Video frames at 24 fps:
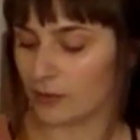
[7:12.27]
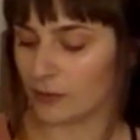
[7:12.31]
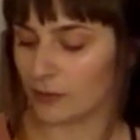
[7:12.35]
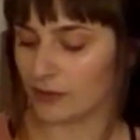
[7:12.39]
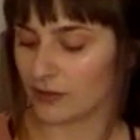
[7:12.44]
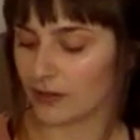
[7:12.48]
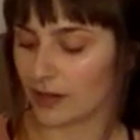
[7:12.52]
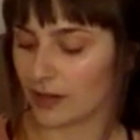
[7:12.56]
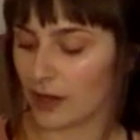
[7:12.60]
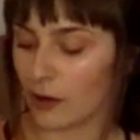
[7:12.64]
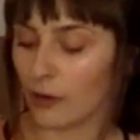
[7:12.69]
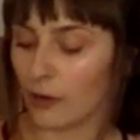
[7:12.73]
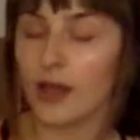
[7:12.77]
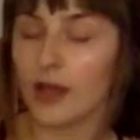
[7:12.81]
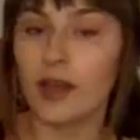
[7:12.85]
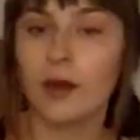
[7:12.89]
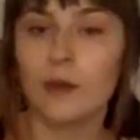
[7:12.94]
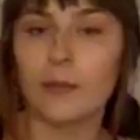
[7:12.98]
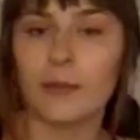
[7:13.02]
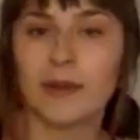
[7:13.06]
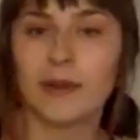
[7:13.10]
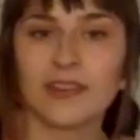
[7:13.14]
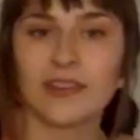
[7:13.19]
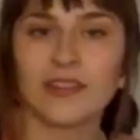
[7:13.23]
we grow,
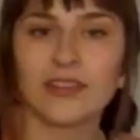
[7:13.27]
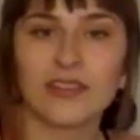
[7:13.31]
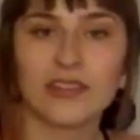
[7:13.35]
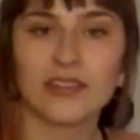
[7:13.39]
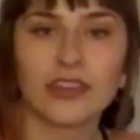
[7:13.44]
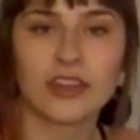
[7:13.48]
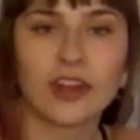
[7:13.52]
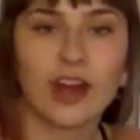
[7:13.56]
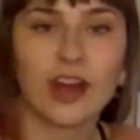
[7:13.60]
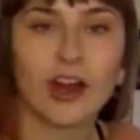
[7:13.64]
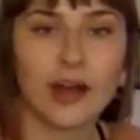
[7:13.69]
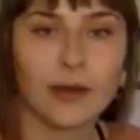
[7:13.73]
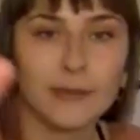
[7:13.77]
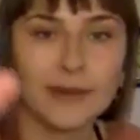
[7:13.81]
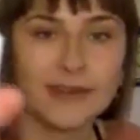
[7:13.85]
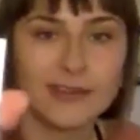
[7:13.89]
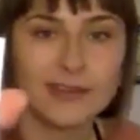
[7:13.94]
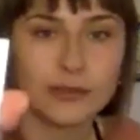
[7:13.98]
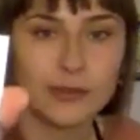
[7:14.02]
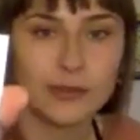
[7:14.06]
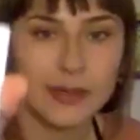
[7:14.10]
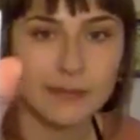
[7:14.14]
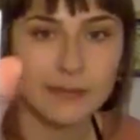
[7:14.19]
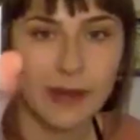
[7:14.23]
but this is the Carmen
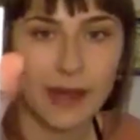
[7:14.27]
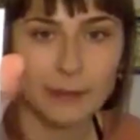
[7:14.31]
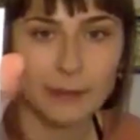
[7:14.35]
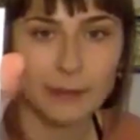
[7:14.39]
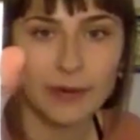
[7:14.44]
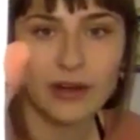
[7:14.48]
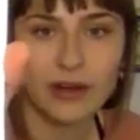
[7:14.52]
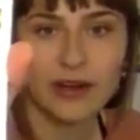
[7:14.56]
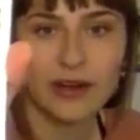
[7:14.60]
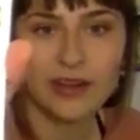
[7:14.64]
sweet pepper.